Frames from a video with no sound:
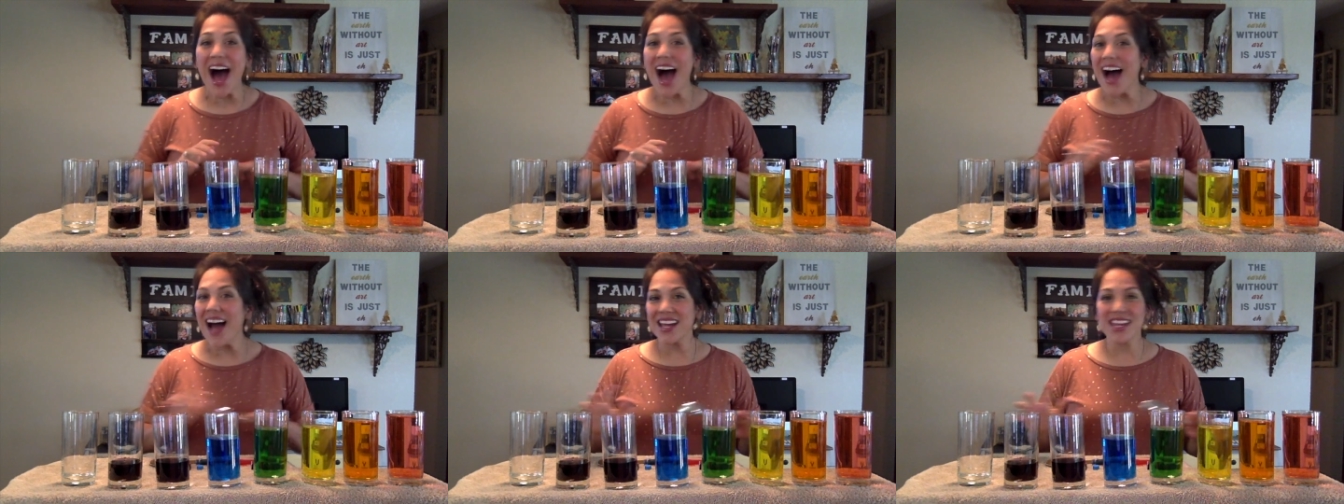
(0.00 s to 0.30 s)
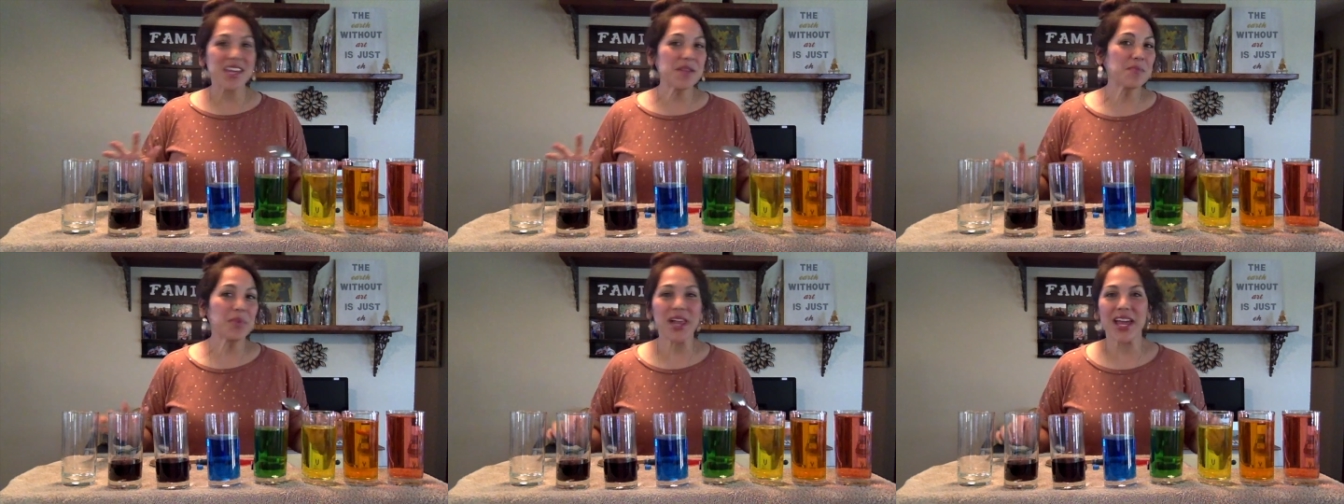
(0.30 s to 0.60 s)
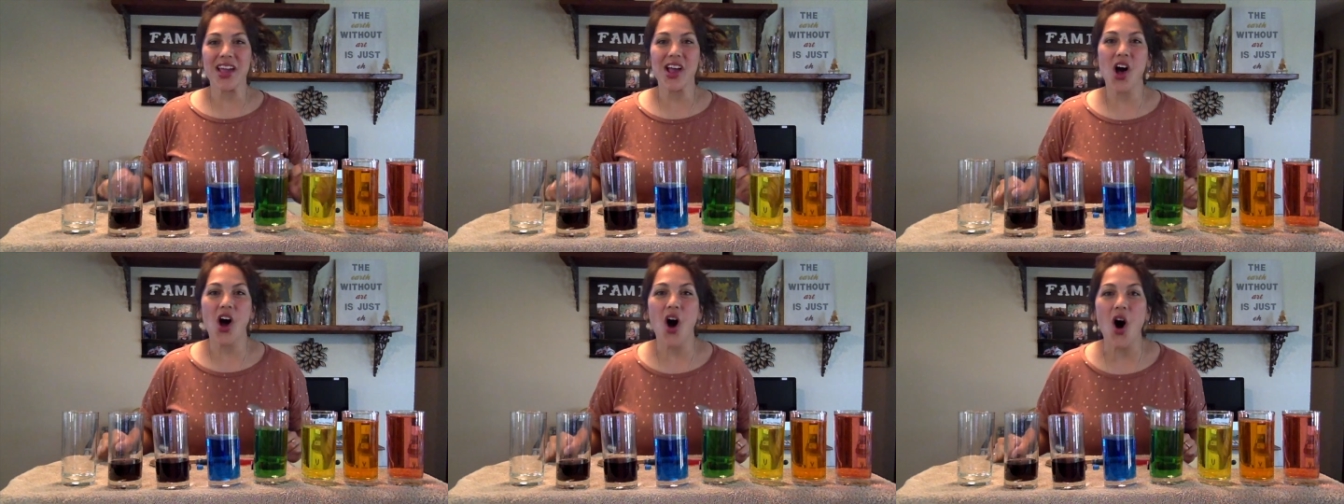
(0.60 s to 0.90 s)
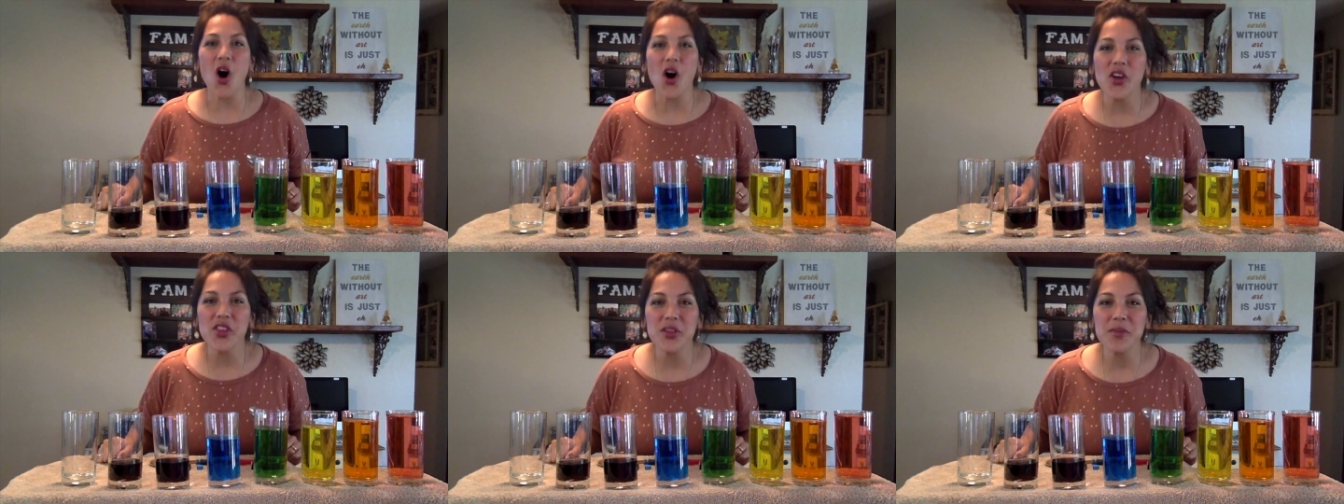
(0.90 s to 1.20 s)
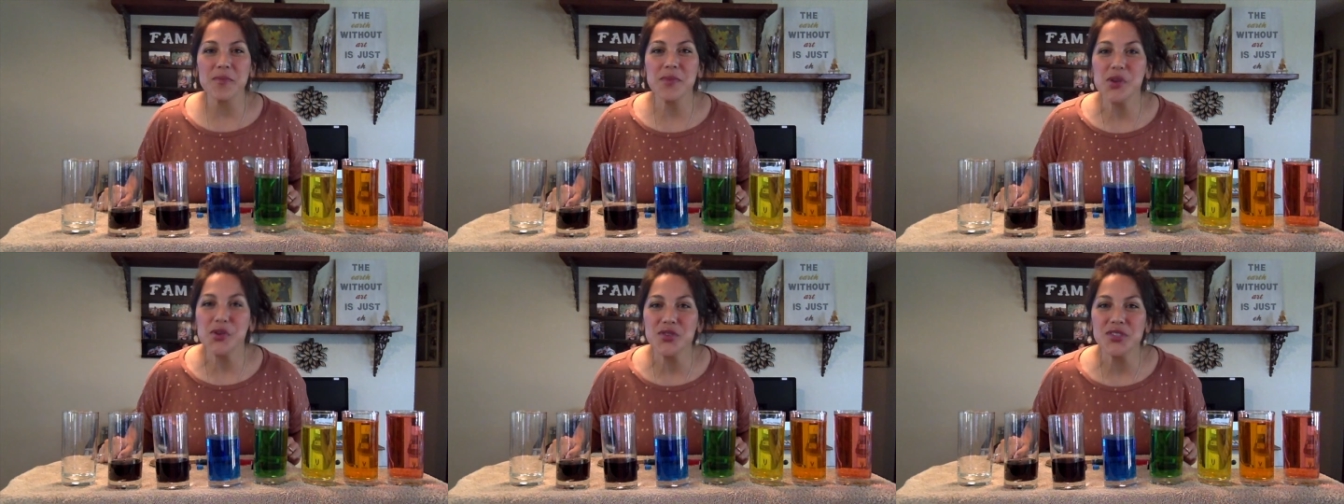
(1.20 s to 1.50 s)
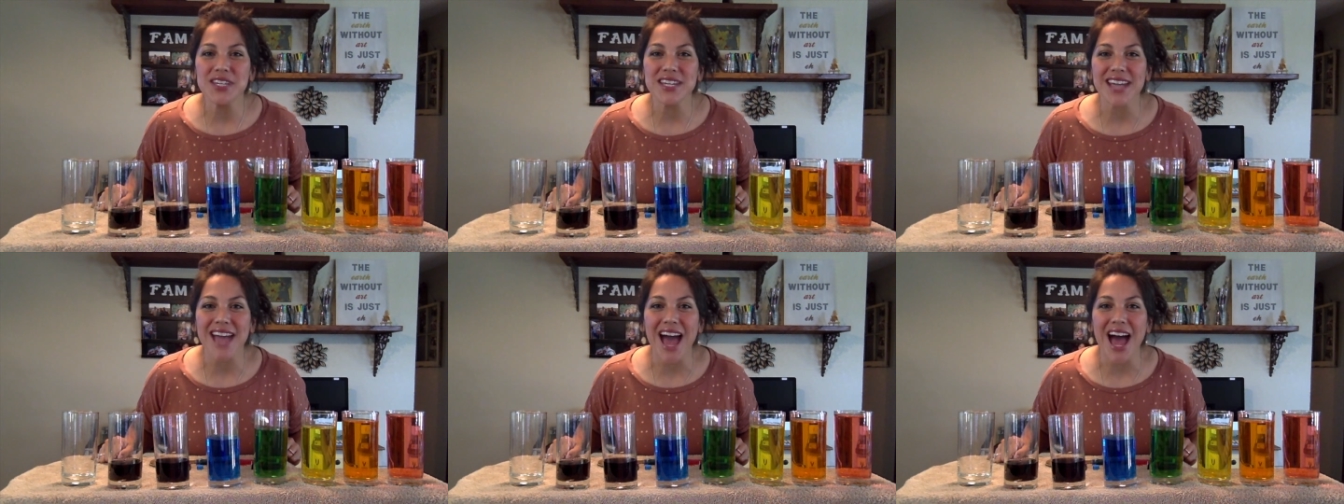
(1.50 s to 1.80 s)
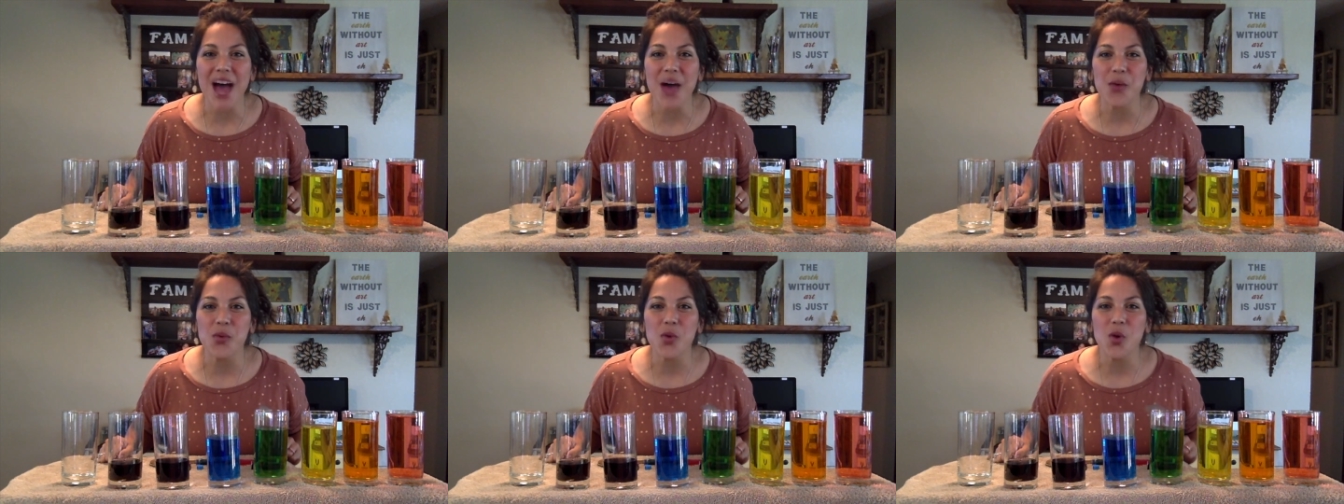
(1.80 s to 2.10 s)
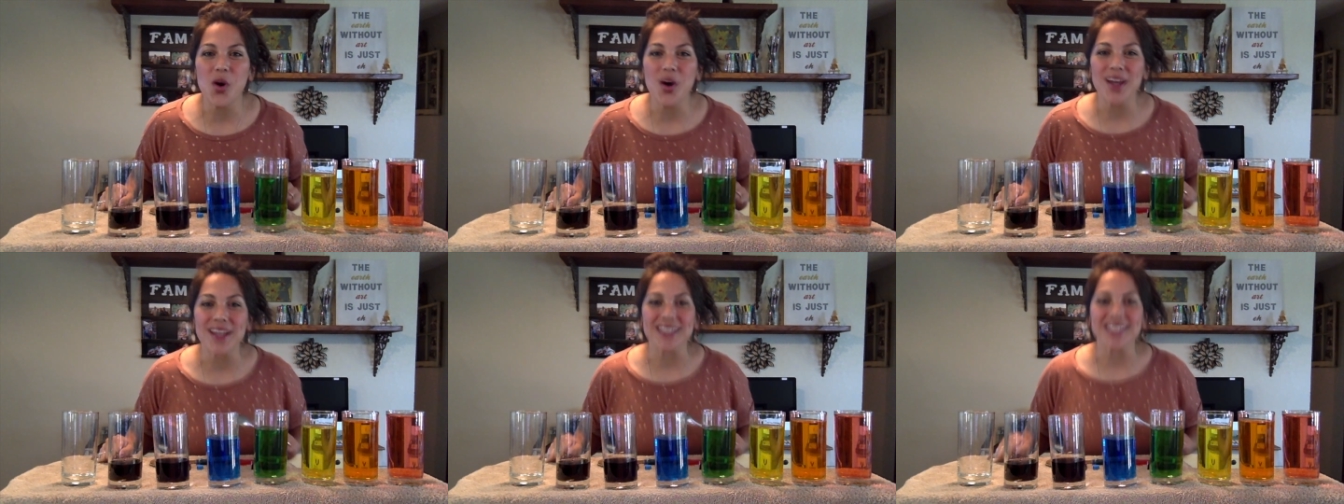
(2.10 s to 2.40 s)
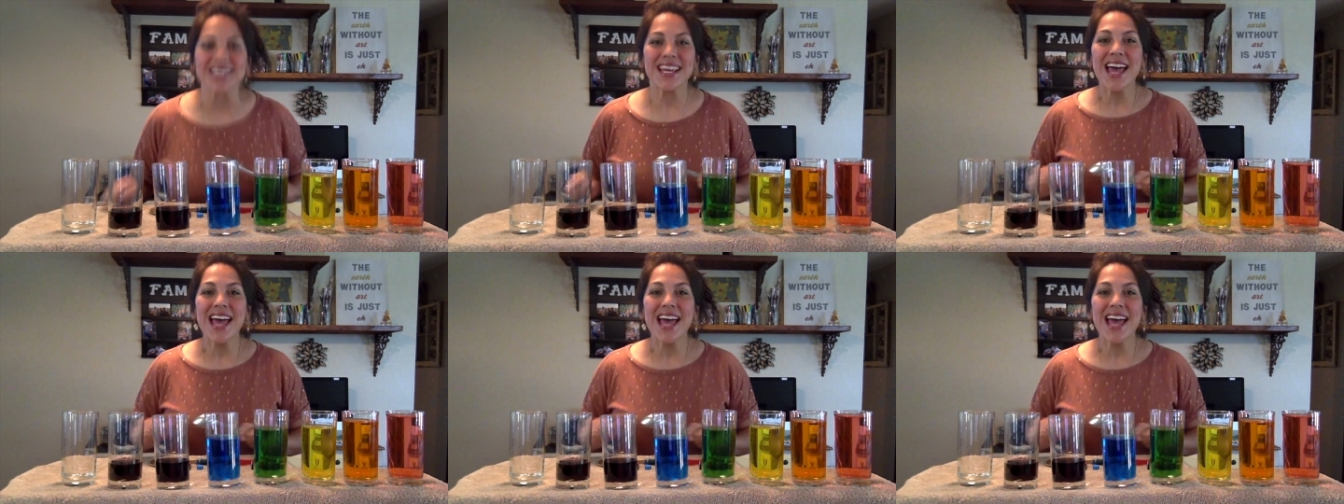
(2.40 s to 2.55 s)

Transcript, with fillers: I can play all the music I want.